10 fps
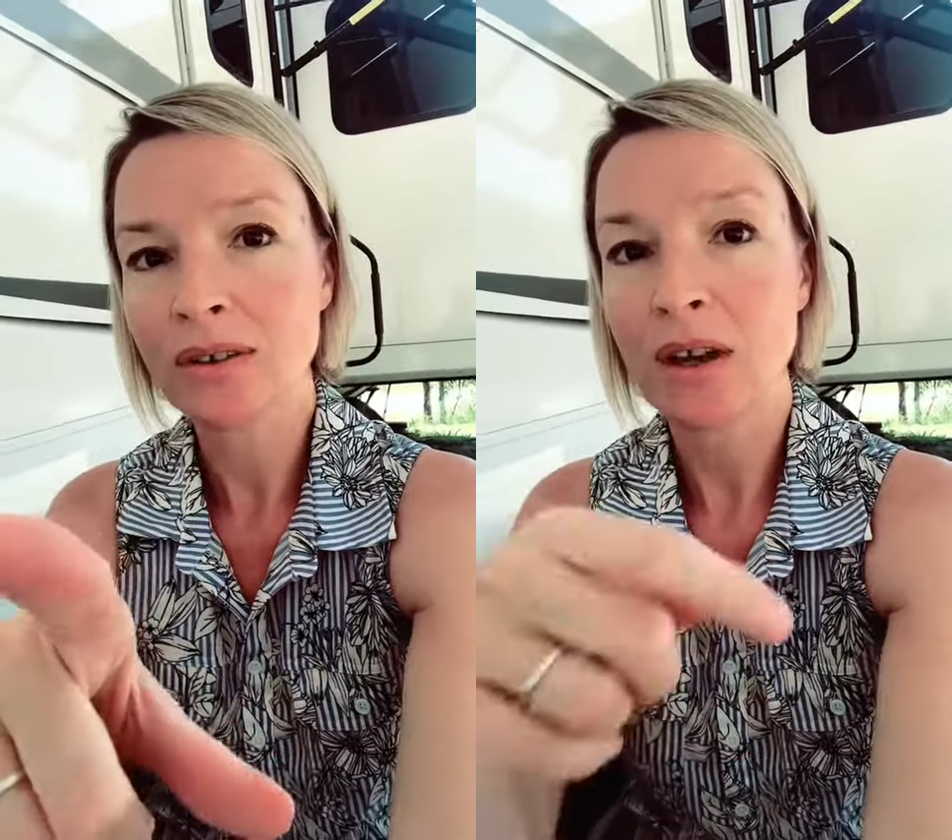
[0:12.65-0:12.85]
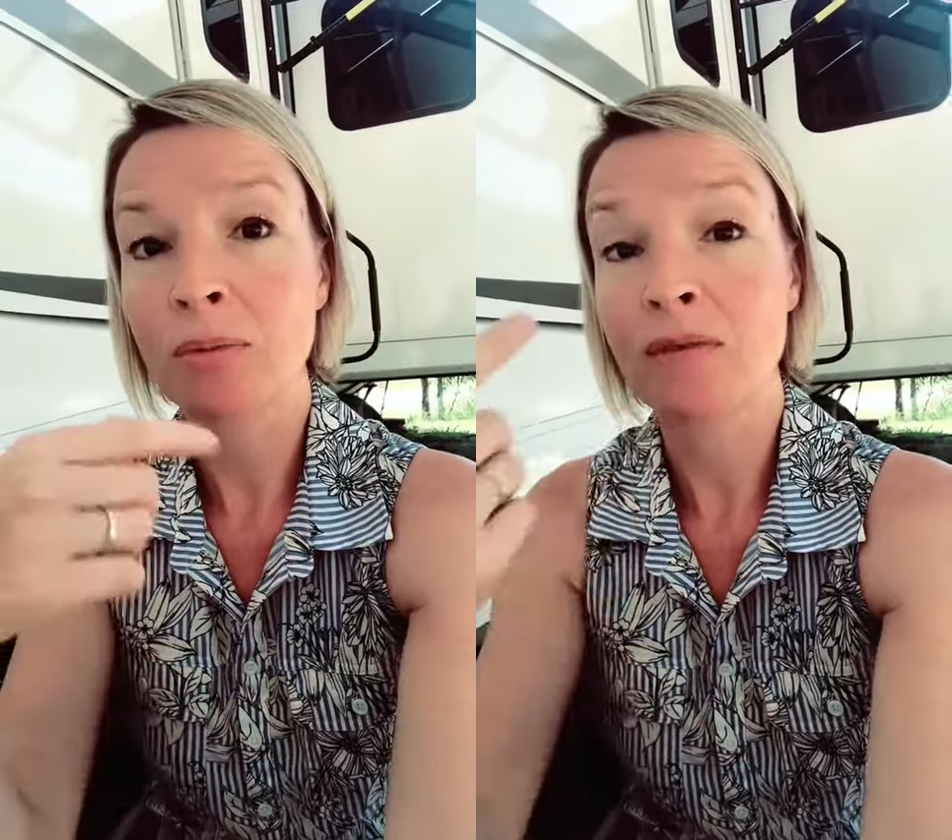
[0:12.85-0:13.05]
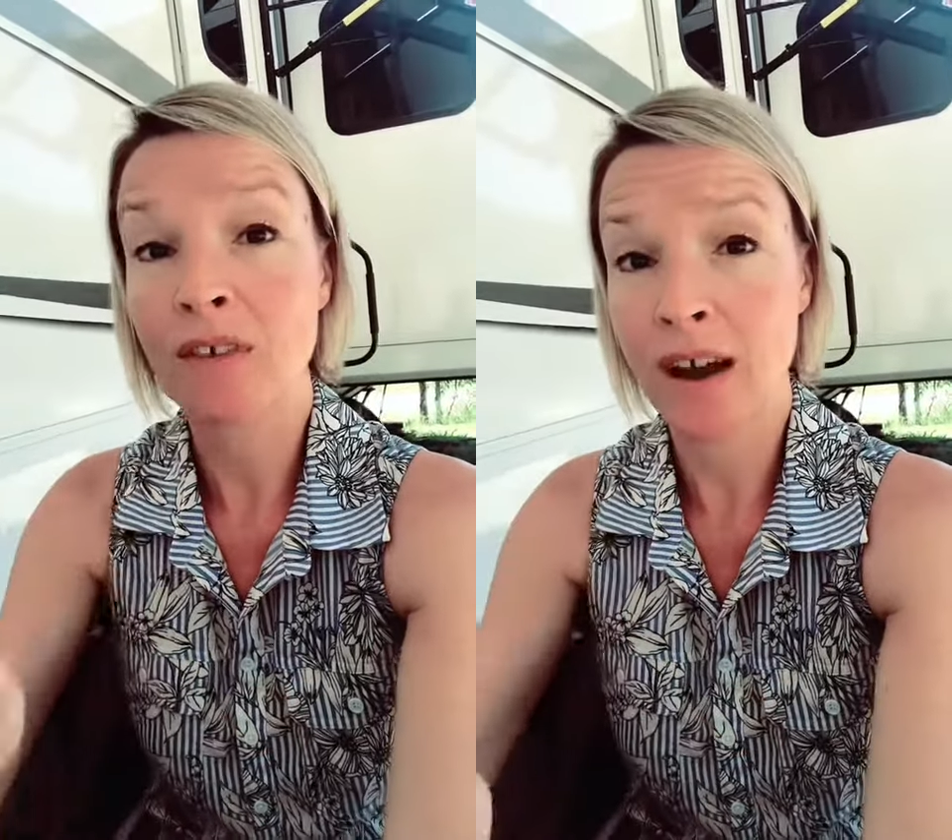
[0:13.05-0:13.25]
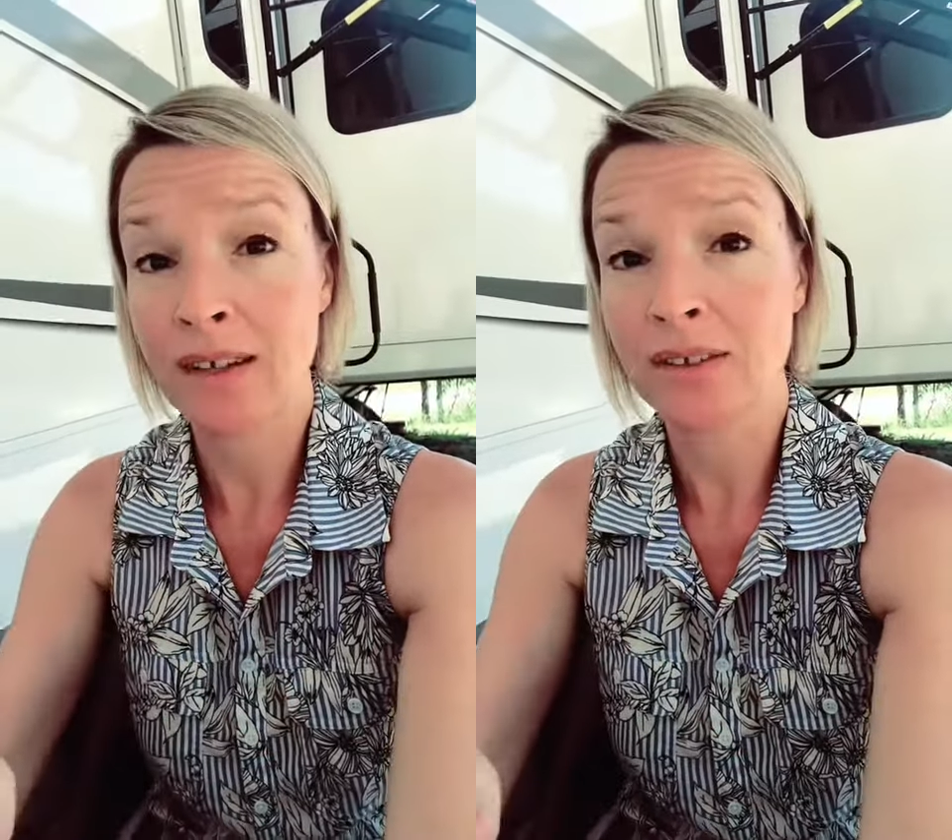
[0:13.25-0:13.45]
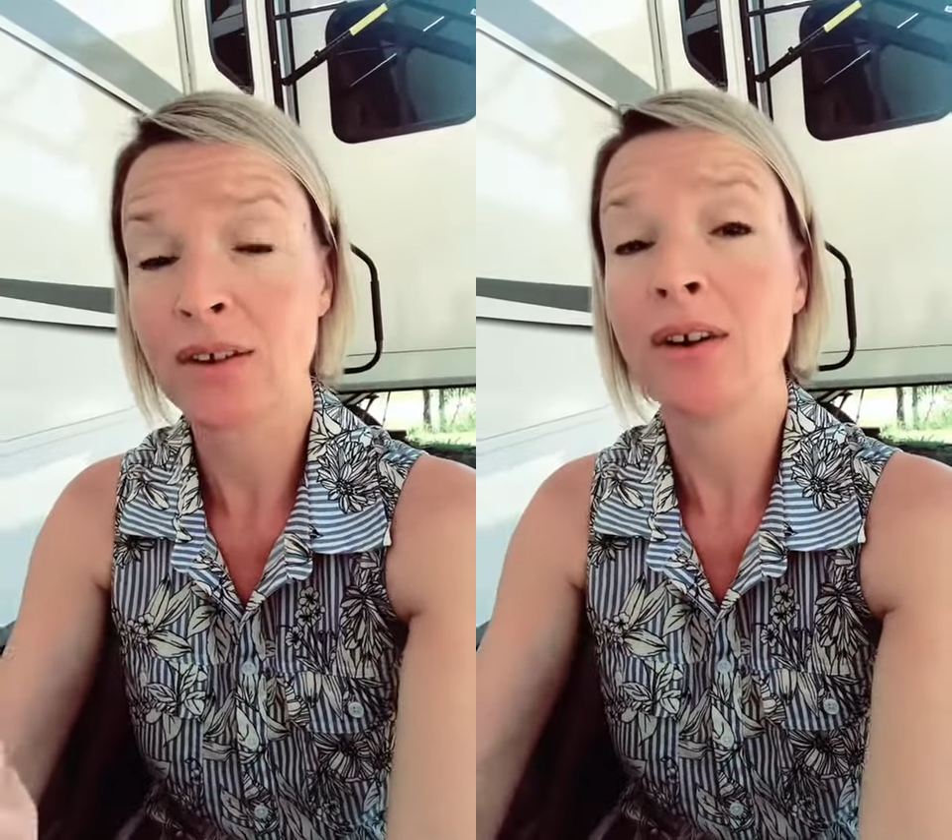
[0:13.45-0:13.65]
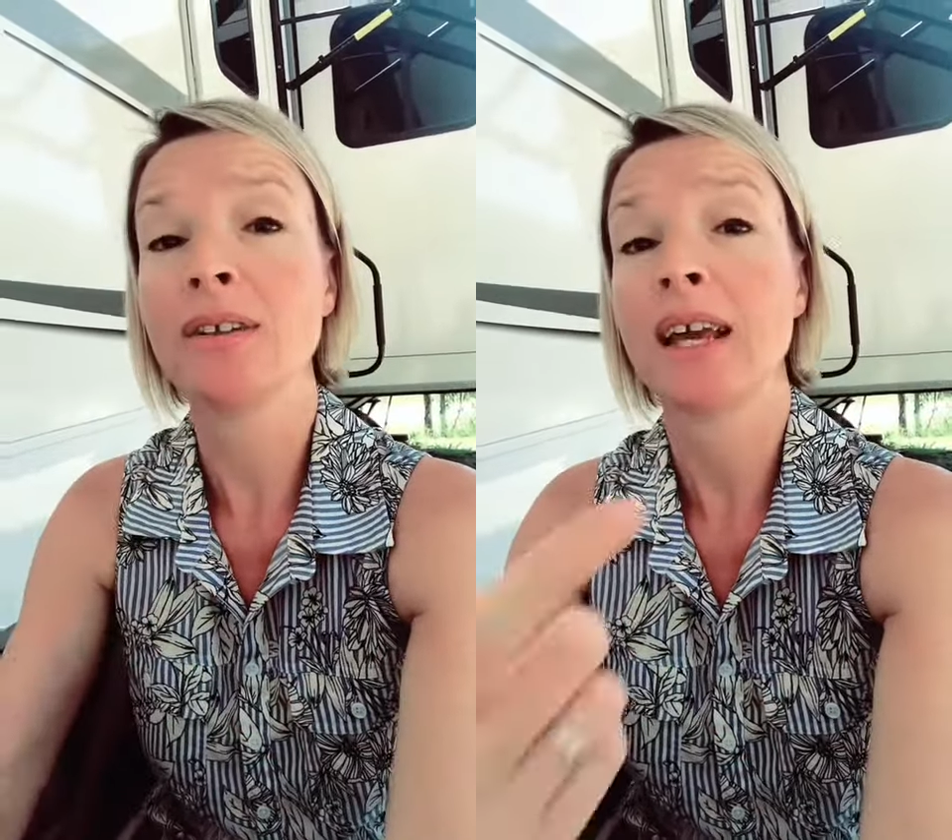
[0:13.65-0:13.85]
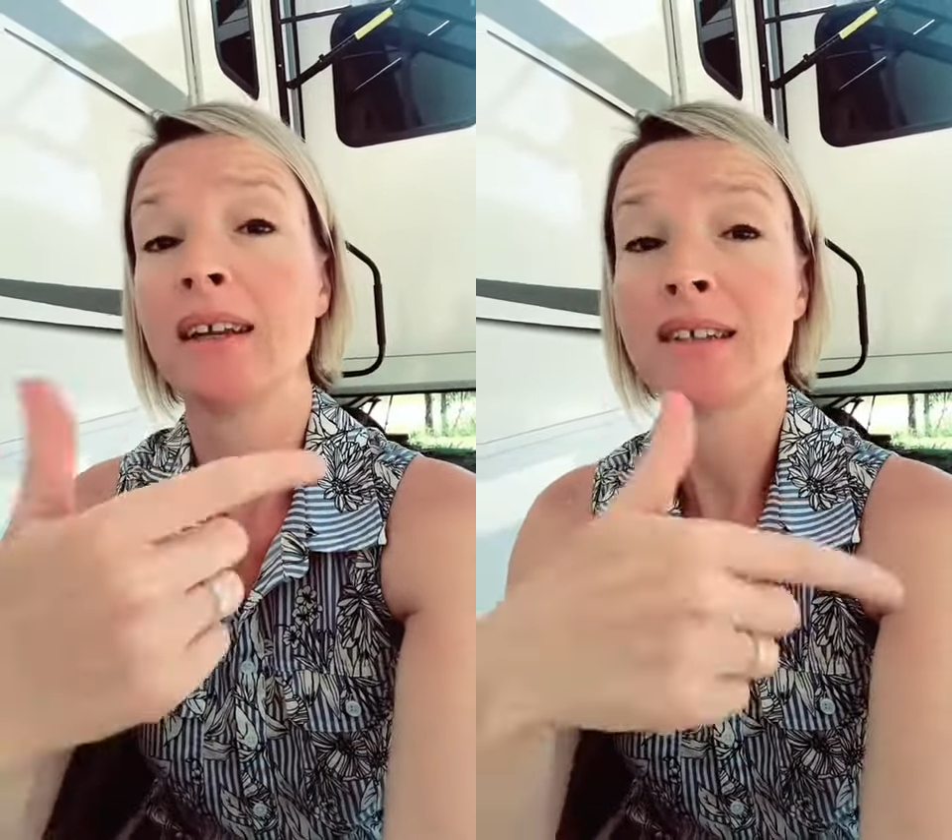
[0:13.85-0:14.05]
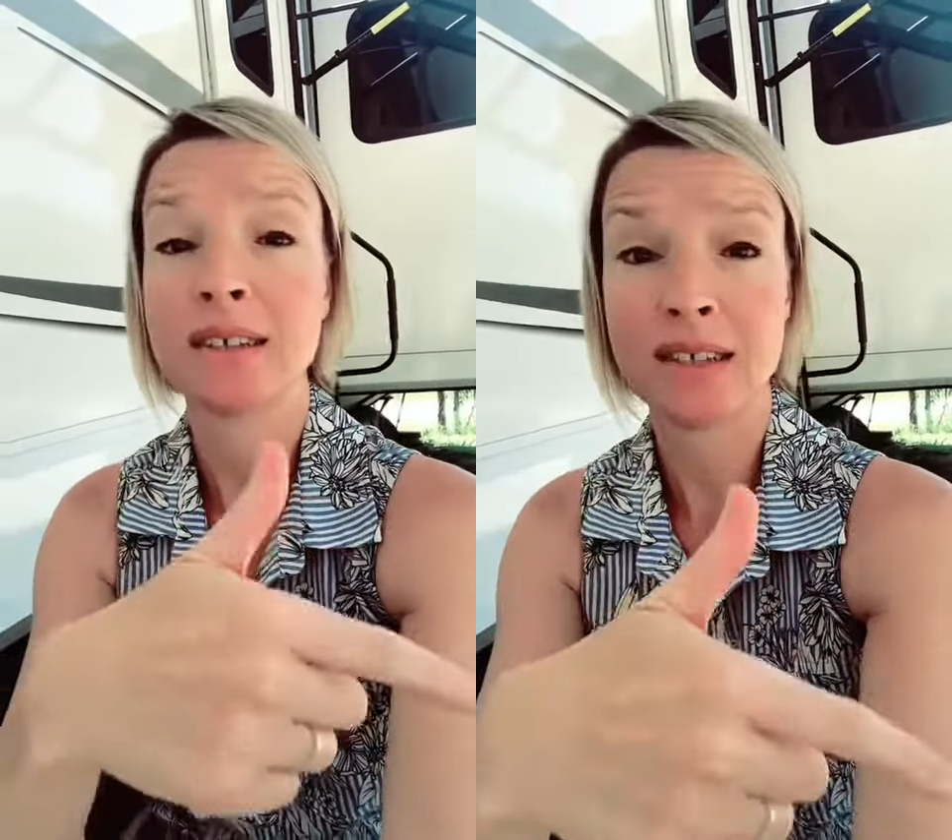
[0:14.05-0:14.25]
a refined salt, and
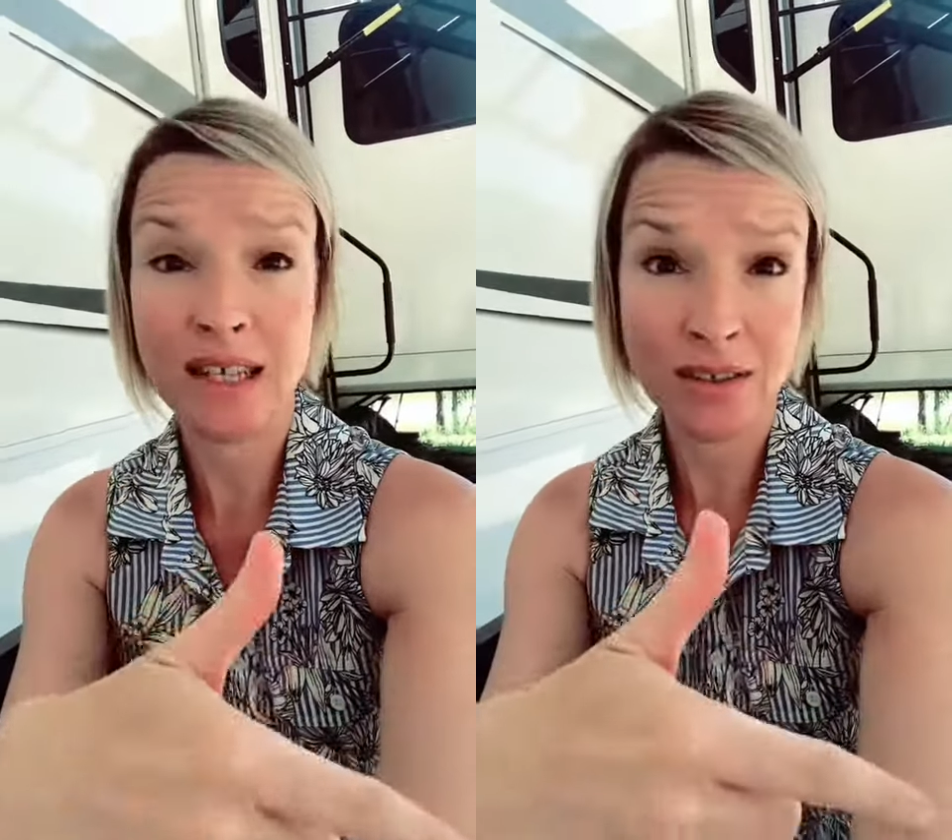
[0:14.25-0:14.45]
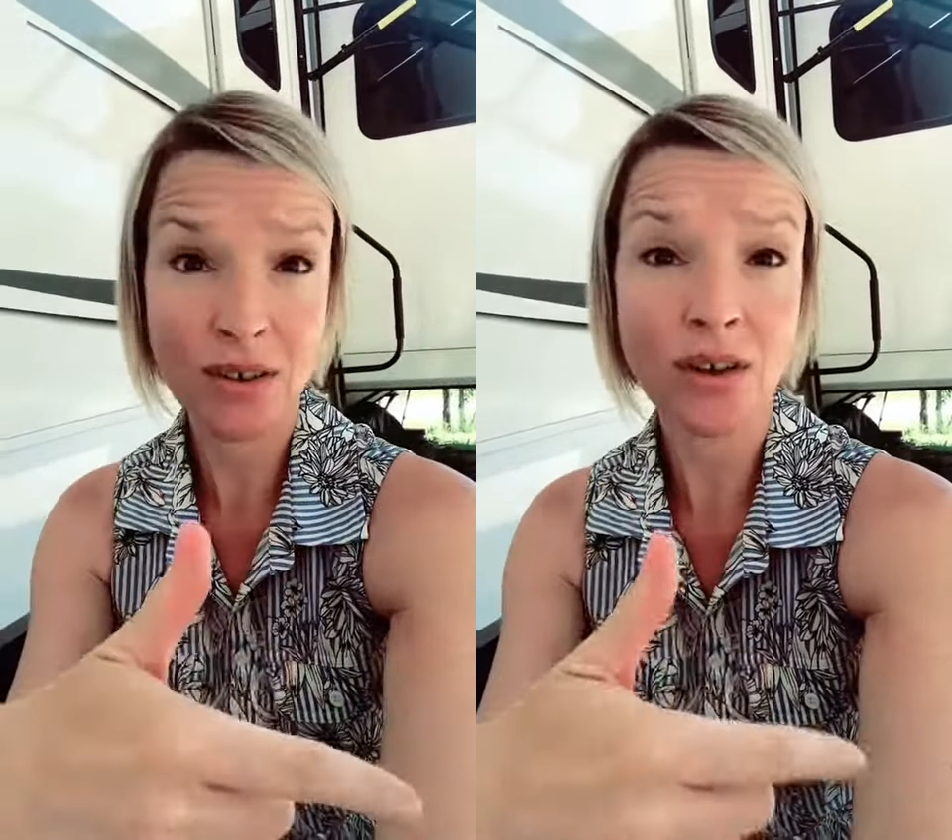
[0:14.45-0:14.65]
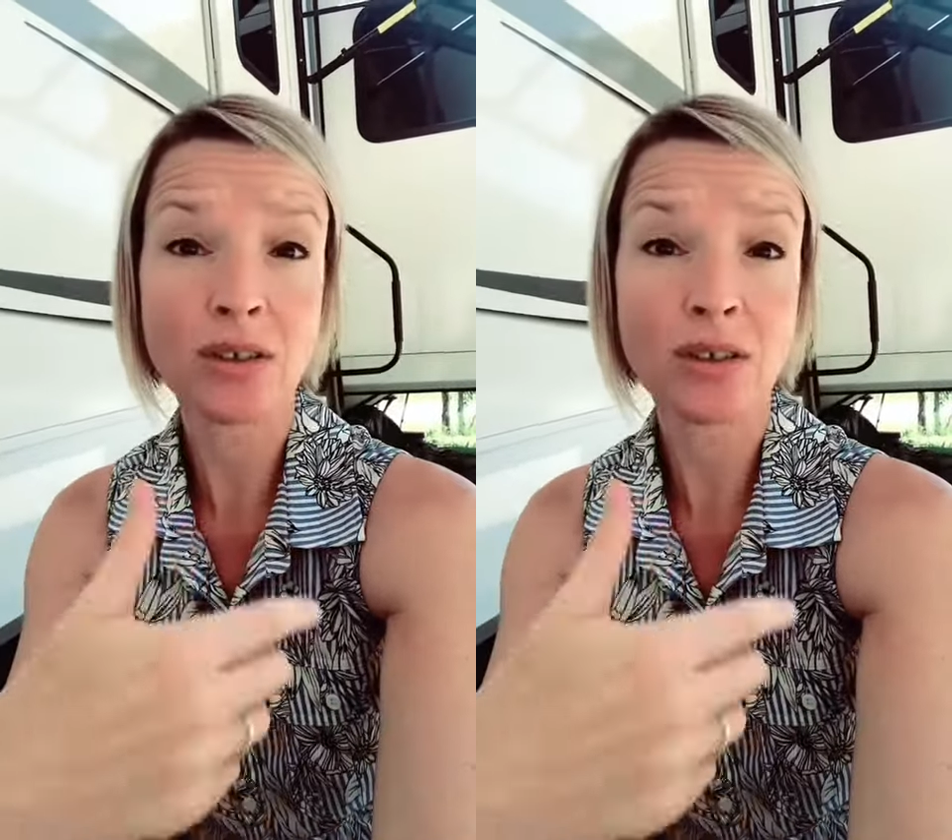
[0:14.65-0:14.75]
sea salt,